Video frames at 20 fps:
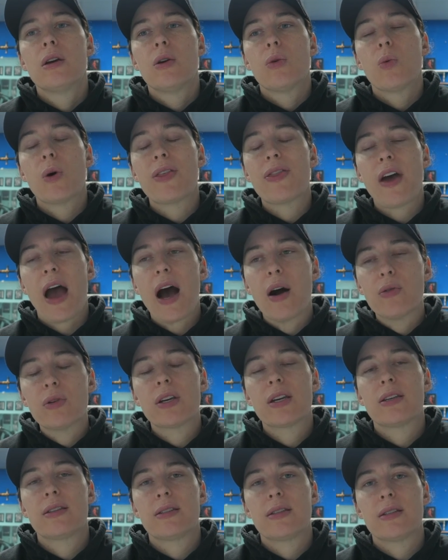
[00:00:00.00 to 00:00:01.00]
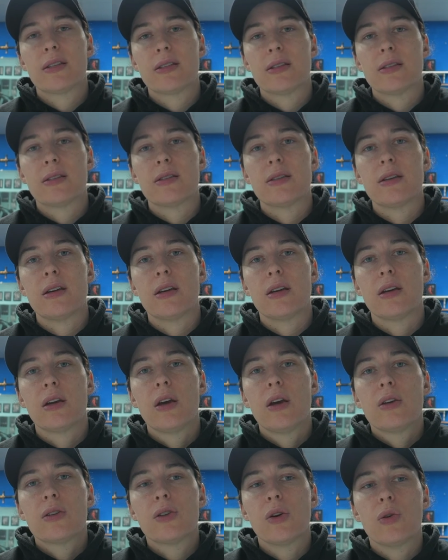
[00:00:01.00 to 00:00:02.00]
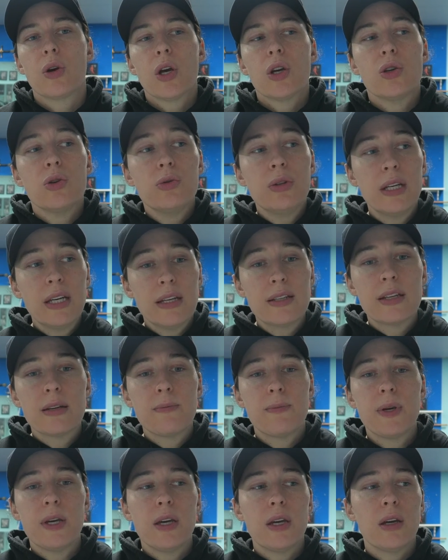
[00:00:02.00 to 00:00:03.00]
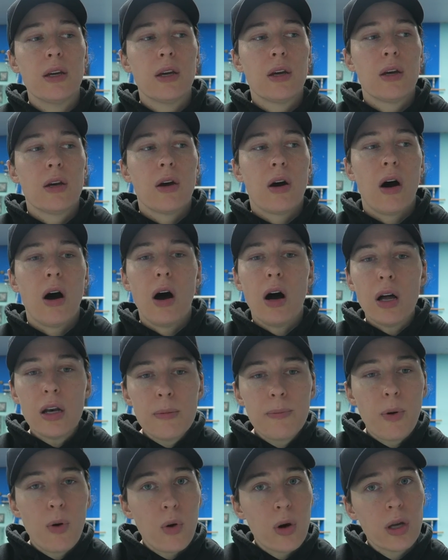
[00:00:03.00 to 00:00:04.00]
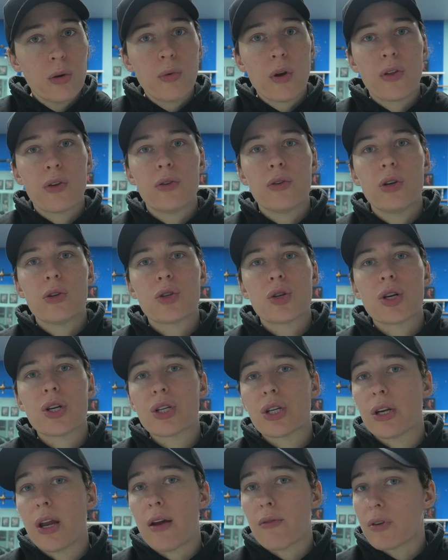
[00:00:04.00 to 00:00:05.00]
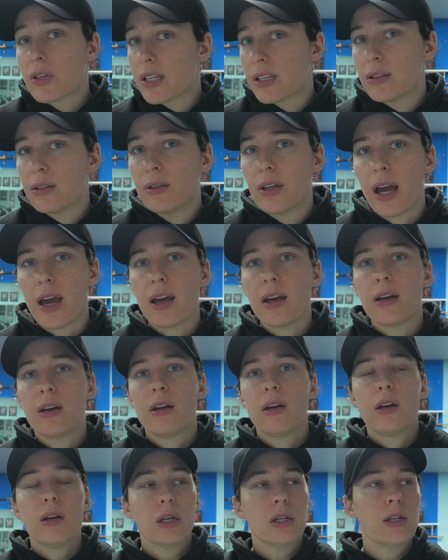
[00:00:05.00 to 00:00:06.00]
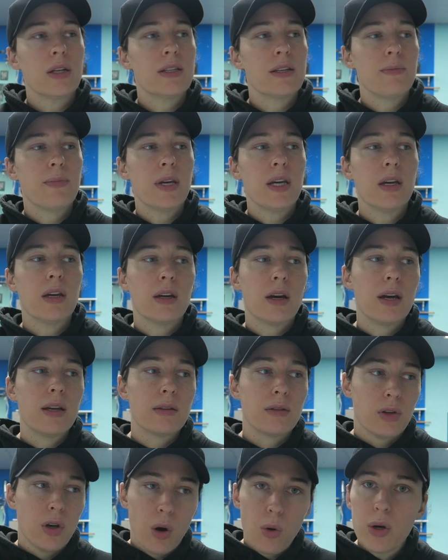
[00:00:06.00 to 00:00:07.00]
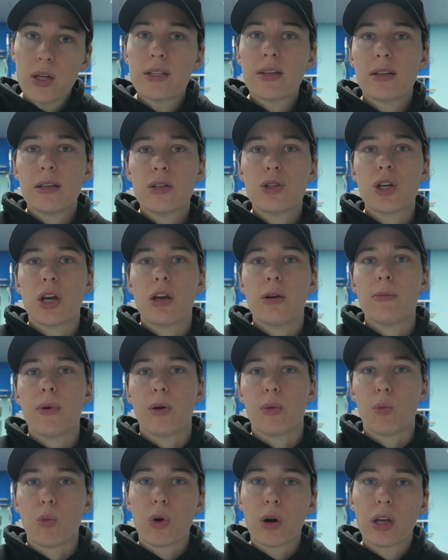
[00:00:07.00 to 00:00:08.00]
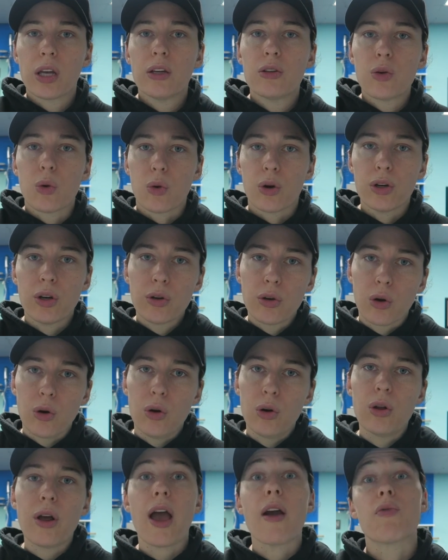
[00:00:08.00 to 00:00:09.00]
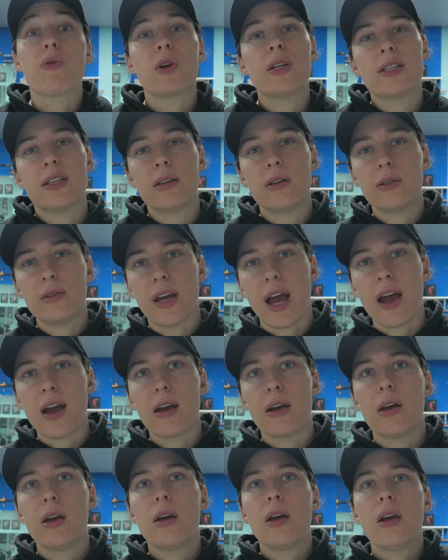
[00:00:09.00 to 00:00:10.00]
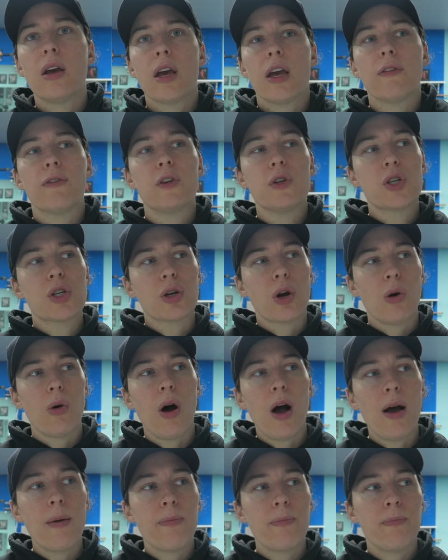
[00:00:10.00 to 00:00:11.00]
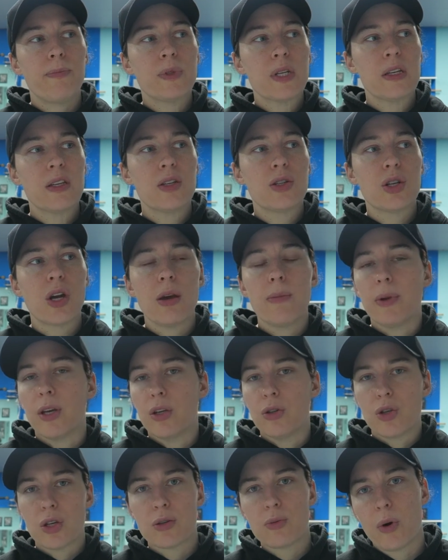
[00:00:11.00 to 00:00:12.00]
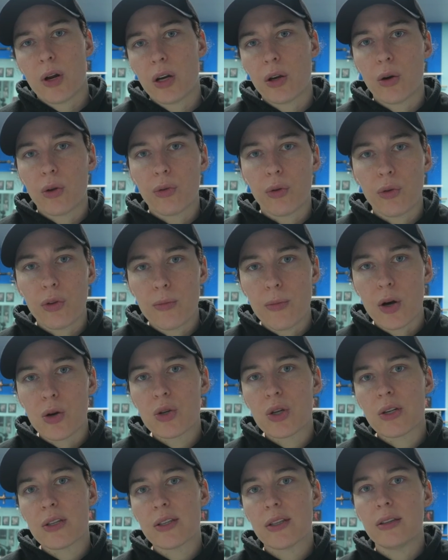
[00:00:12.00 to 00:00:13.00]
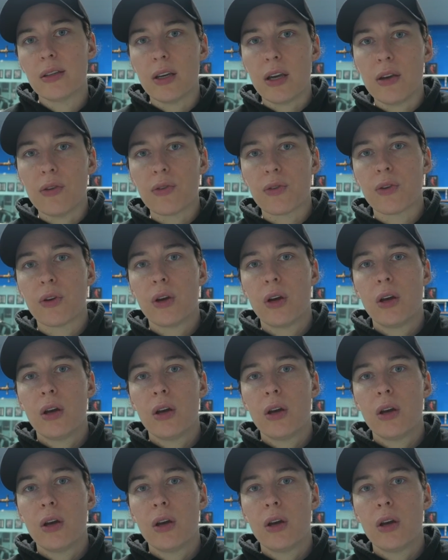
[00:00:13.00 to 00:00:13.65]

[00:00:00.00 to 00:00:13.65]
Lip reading: without consistency. So you need to be on point with your nutrition every single day. You need to be going to the gym and working toward your goal every single day. If you show up to the gym and you just want to go through the motions and leave,